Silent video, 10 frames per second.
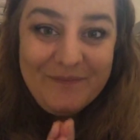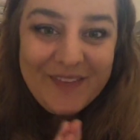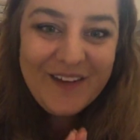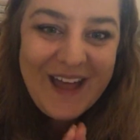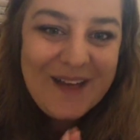
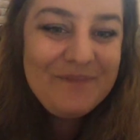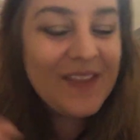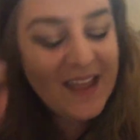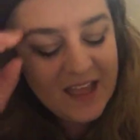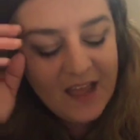Okay.
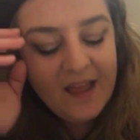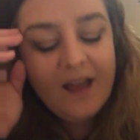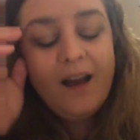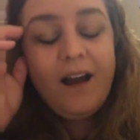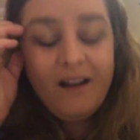
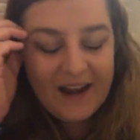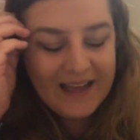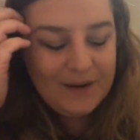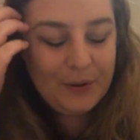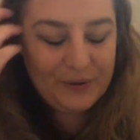All
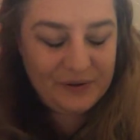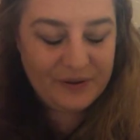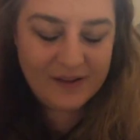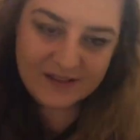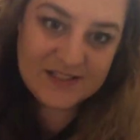right.
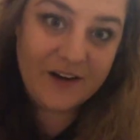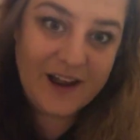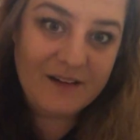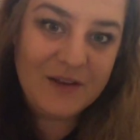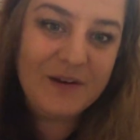Sorry,
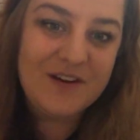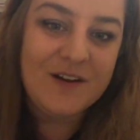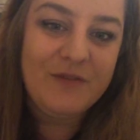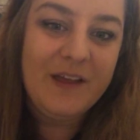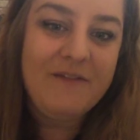I know I
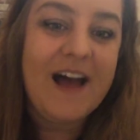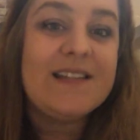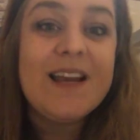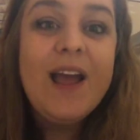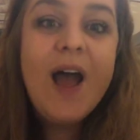talked really fast.